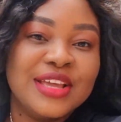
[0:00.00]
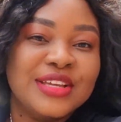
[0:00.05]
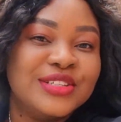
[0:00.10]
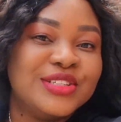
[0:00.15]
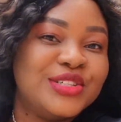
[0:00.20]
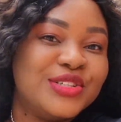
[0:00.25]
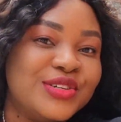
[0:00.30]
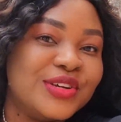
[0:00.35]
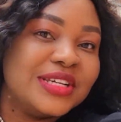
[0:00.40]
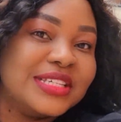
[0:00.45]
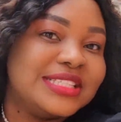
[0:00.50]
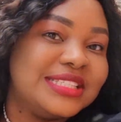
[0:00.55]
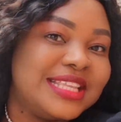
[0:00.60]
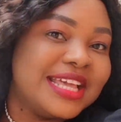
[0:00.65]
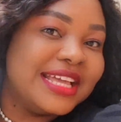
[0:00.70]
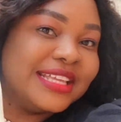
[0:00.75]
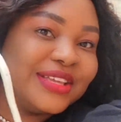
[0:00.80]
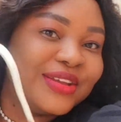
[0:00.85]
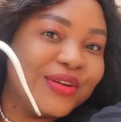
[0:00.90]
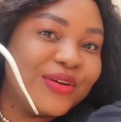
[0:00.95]

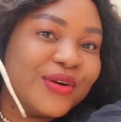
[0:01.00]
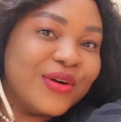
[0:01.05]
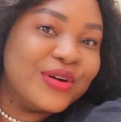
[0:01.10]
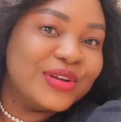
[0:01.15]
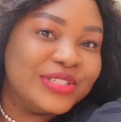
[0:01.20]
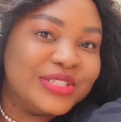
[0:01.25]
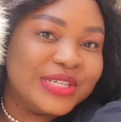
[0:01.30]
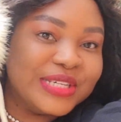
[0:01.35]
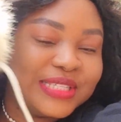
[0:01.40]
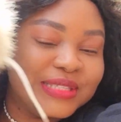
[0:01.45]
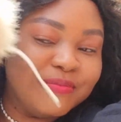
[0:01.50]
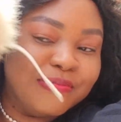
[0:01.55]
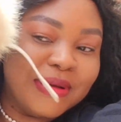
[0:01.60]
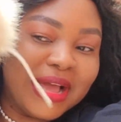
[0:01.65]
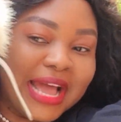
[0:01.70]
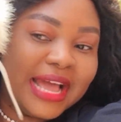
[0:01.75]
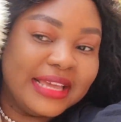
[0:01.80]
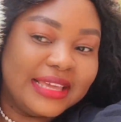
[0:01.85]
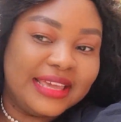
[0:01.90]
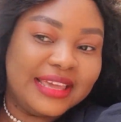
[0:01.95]
trusted gorgeous
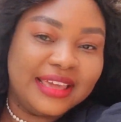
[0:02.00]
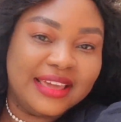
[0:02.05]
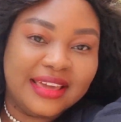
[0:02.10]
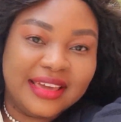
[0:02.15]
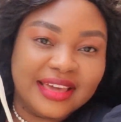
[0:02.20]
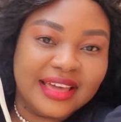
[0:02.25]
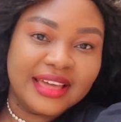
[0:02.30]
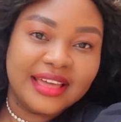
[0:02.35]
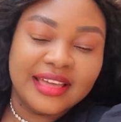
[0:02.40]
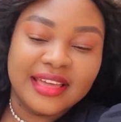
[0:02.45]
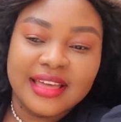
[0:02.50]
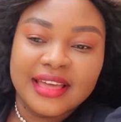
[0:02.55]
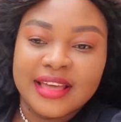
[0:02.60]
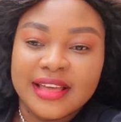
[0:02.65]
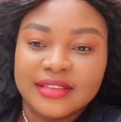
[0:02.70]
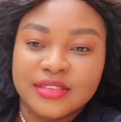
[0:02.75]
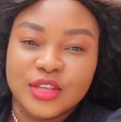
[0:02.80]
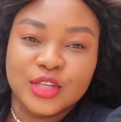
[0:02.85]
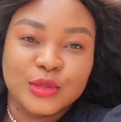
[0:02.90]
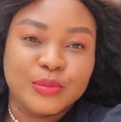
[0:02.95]
bag here.
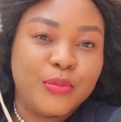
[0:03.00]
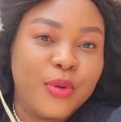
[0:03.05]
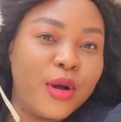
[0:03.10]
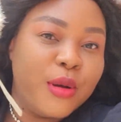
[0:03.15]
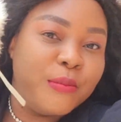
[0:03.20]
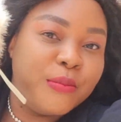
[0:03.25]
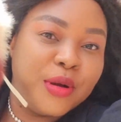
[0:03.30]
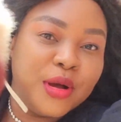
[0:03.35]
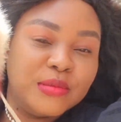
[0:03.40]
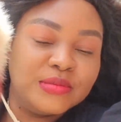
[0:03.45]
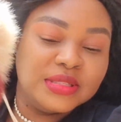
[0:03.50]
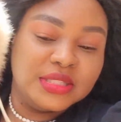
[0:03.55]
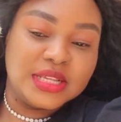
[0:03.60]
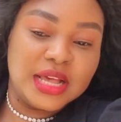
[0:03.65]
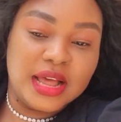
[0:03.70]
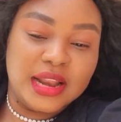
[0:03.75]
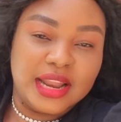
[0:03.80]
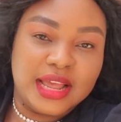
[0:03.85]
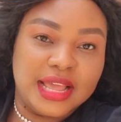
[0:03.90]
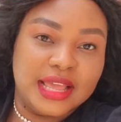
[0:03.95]
Those pom-poms
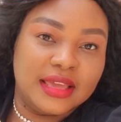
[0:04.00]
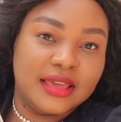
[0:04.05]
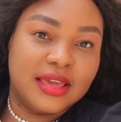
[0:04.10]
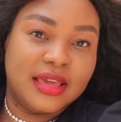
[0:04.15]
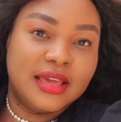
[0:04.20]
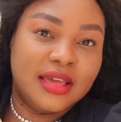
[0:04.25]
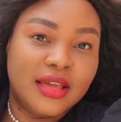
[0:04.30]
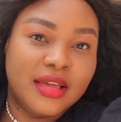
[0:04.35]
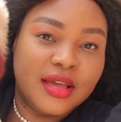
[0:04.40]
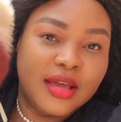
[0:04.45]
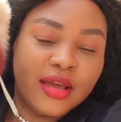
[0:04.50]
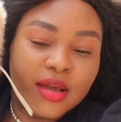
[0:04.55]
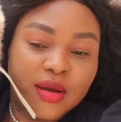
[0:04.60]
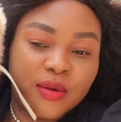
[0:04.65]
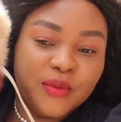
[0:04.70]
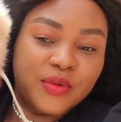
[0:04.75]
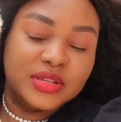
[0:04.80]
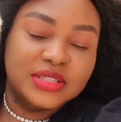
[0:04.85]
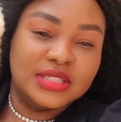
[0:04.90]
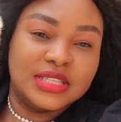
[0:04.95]
are like
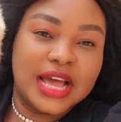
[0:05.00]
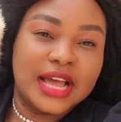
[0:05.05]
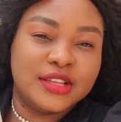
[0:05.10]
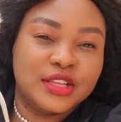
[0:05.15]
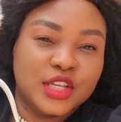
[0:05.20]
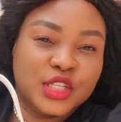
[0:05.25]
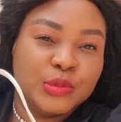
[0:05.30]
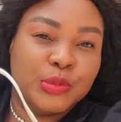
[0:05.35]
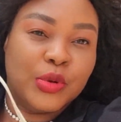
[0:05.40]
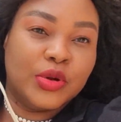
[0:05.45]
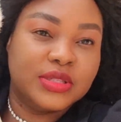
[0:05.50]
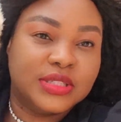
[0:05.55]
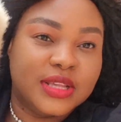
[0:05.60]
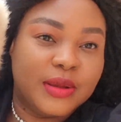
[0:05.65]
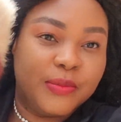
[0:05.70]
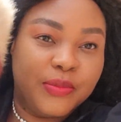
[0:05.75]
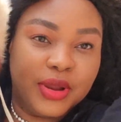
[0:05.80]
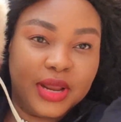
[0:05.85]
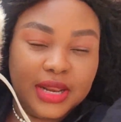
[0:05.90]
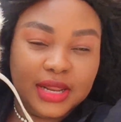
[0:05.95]
ones that I just bought
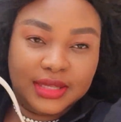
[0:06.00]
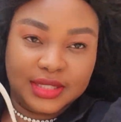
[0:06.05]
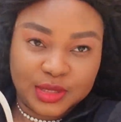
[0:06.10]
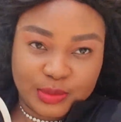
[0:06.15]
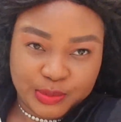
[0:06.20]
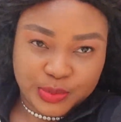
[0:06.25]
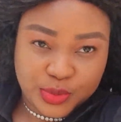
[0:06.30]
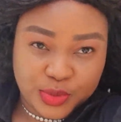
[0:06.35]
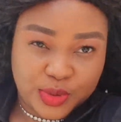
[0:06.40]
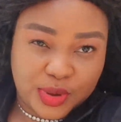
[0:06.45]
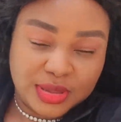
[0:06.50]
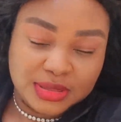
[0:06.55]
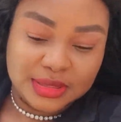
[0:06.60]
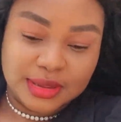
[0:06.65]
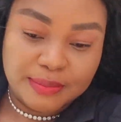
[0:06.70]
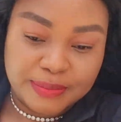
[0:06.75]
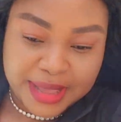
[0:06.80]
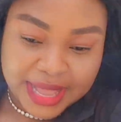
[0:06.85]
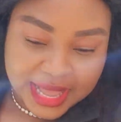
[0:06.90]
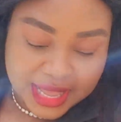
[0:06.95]
separately to put on the
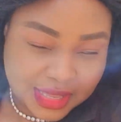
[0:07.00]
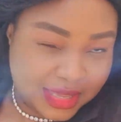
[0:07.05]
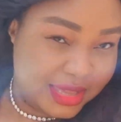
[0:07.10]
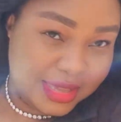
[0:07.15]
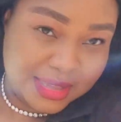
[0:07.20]
bag.